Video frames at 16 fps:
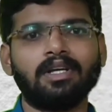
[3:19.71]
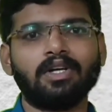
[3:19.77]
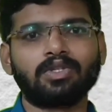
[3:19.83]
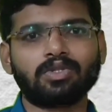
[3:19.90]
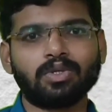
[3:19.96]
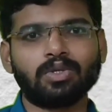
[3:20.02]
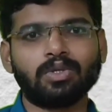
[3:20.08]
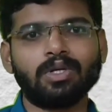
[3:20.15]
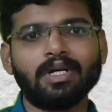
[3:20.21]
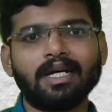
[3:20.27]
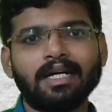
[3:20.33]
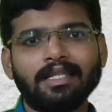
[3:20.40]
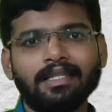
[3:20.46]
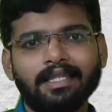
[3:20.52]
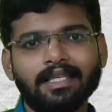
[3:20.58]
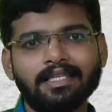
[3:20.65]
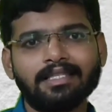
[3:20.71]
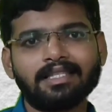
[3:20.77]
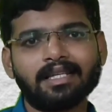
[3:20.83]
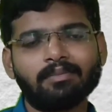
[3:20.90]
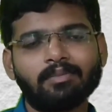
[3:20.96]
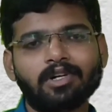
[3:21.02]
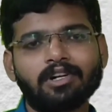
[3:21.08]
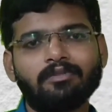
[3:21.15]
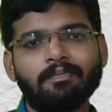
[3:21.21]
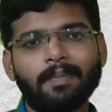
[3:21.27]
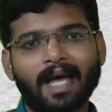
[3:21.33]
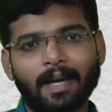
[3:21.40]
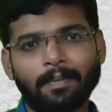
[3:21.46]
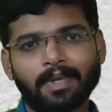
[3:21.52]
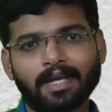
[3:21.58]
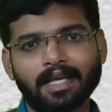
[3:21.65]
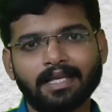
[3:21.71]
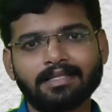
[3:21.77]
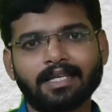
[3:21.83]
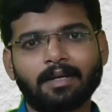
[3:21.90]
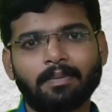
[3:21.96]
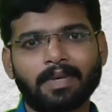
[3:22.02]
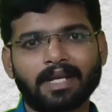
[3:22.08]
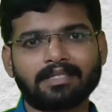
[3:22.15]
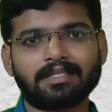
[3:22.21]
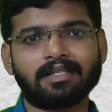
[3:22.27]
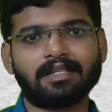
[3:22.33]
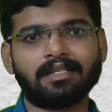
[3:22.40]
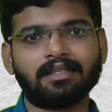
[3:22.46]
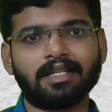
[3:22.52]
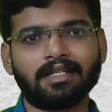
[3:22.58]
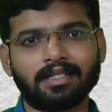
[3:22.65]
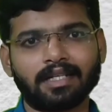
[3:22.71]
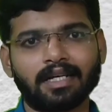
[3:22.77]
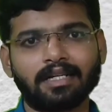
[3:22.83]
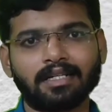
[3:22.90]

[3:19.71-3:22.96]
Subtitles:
So, these number of papillae are present in the